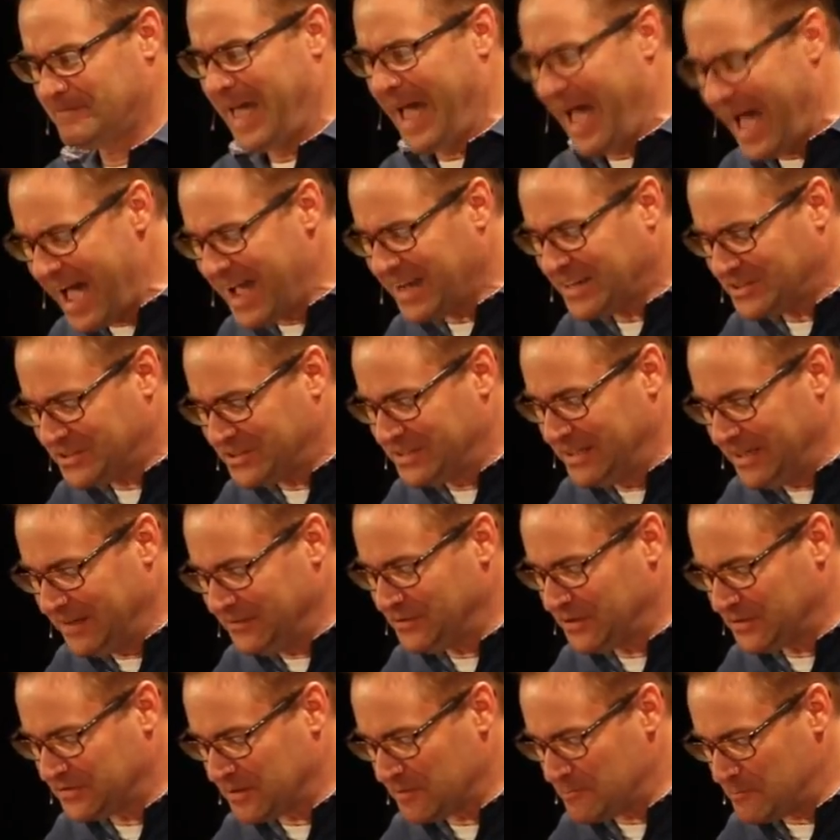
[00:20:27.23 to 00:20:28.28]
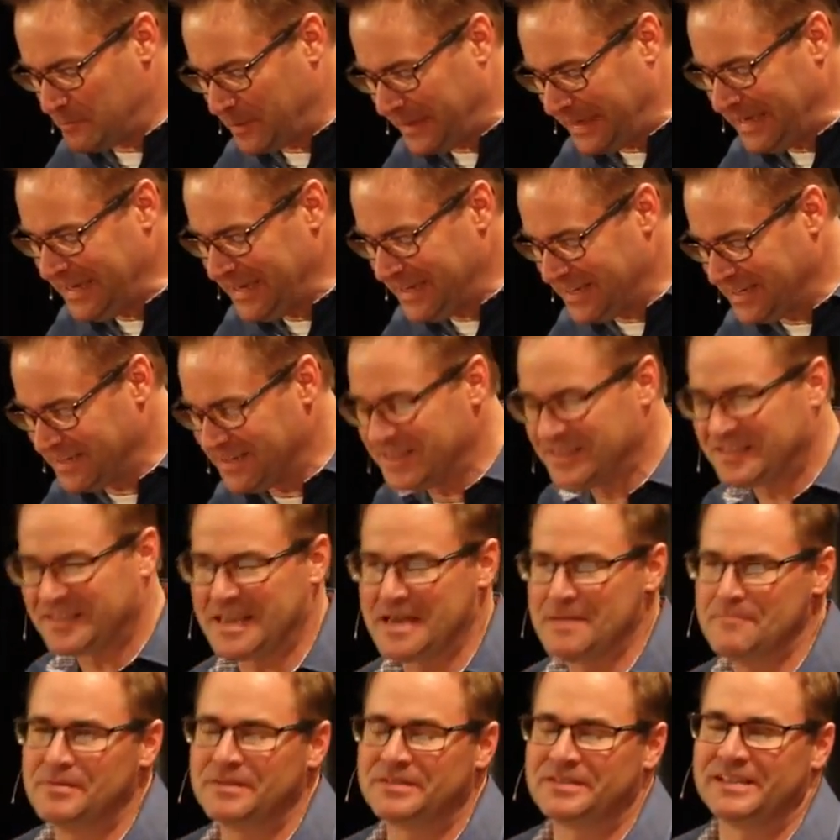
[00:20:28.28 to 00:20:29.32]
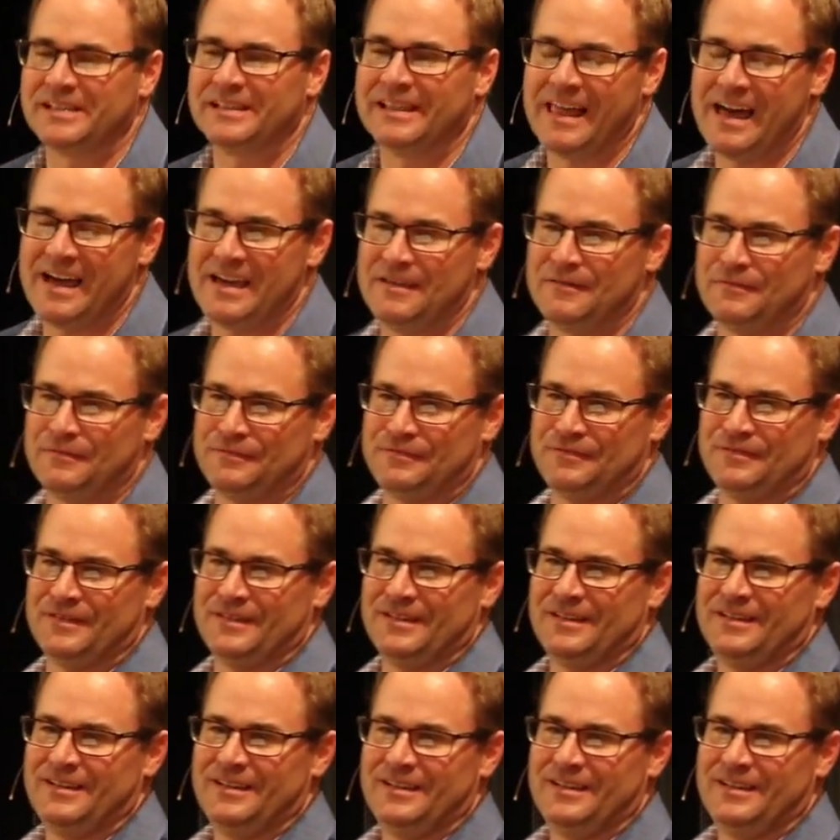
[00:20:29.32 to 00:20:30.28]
Acts gives us a peek into this embassy life.